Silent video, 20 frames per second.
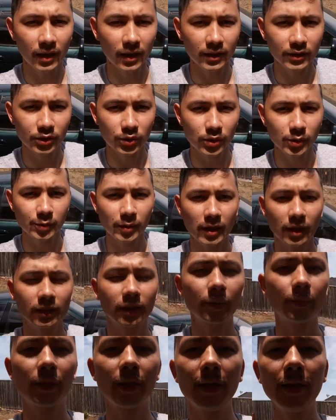Sort of parked
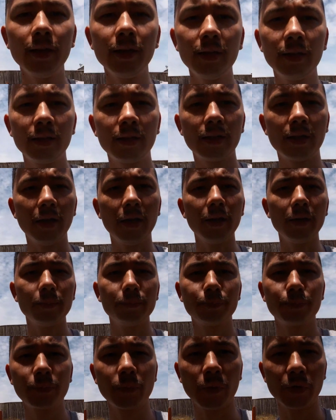up there.
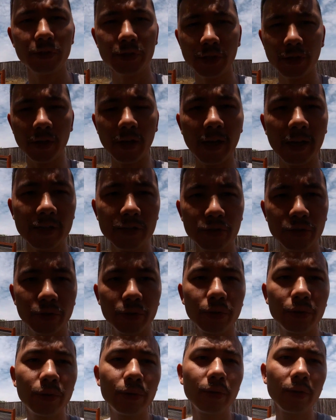Also,
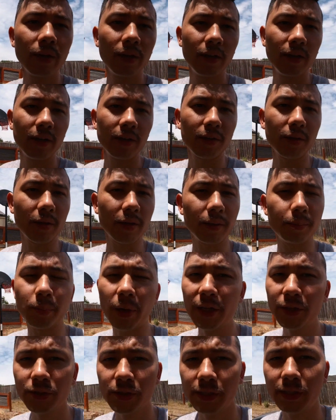the
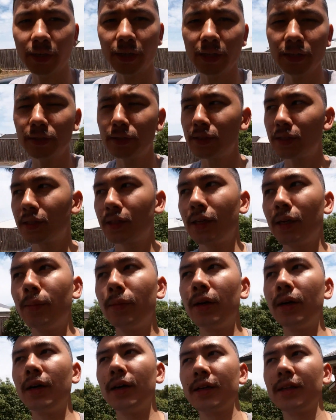battery died on this
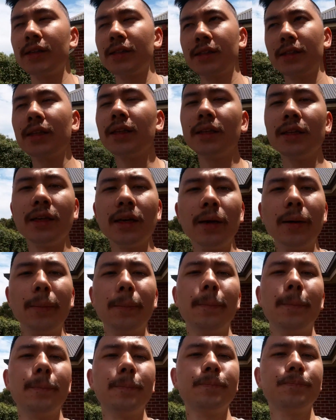camera. I guess the
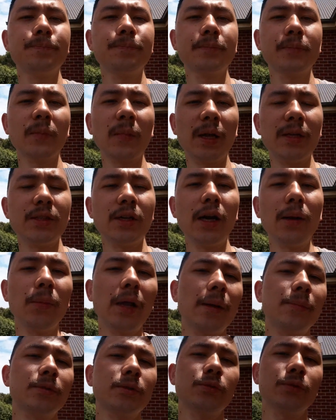time
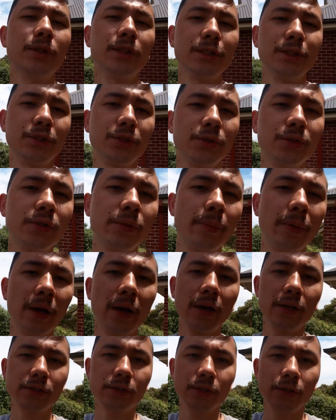lapse really chews the
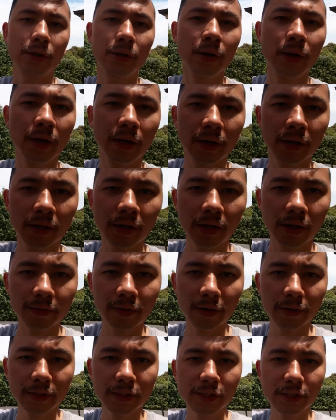power. So I
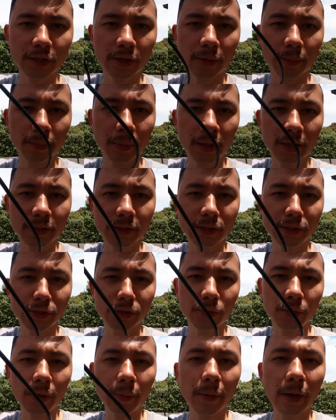currently just got it plugged
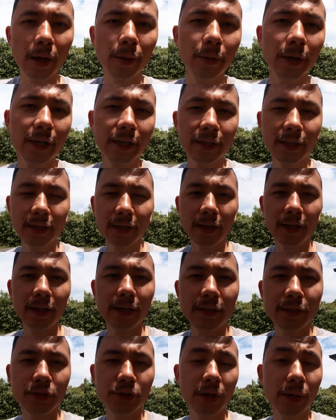into a power bank,
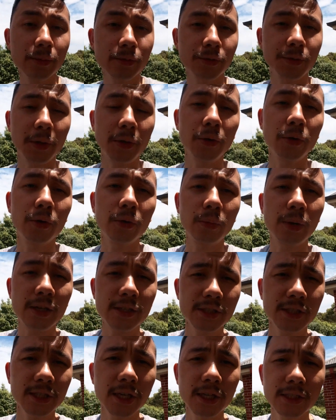and you're able to record
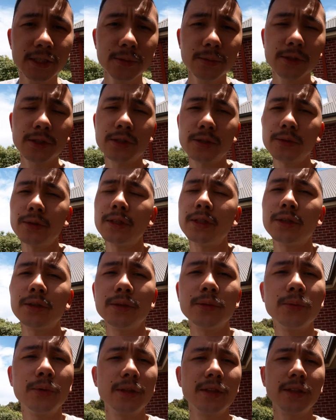whilst charging, which is really
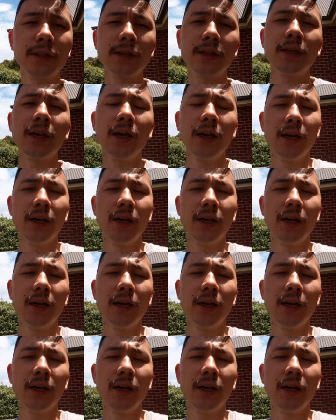good with the